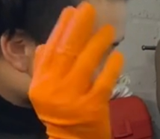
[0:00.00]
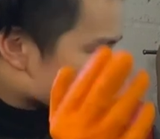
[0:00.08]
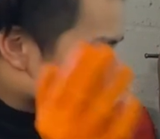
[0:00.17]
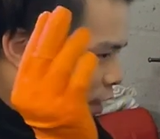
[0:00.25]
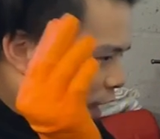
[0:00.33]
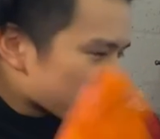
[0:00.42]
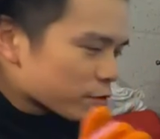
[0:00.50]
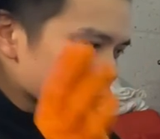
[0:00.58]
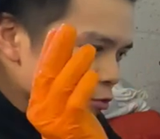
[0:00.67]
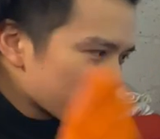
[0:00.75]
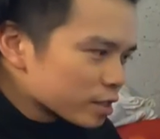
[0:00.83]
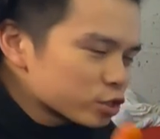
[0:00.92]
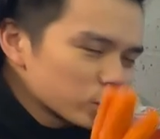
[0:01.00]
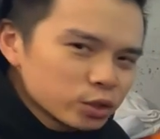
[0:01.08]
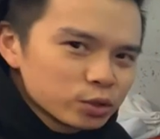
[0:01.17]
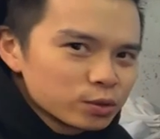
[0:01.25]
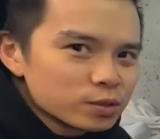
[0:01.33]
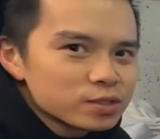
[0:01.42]
you have the right
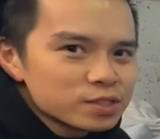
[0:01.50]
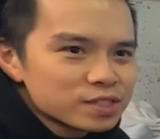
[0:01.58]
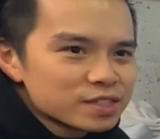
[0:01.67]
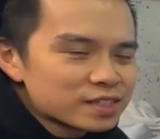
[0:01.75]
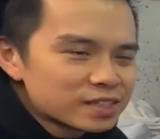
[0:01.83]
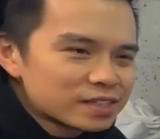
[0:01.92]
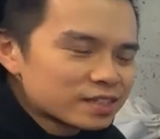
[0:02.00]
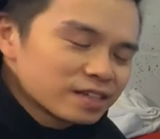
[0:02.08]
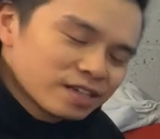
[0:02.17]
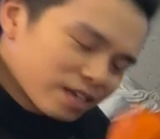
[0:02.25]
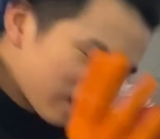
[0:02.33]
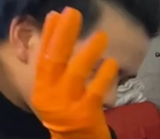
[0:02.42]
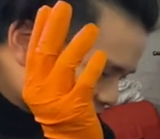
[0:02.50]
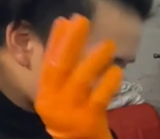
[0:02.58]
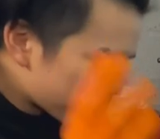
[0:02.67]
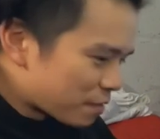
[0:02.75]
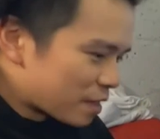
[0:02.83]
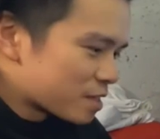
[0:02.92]
tools,
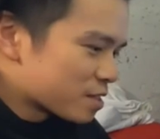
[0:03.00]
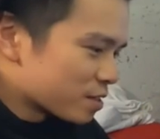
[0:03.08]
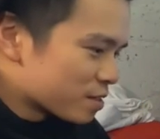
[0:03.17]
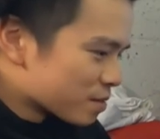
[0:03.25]
things are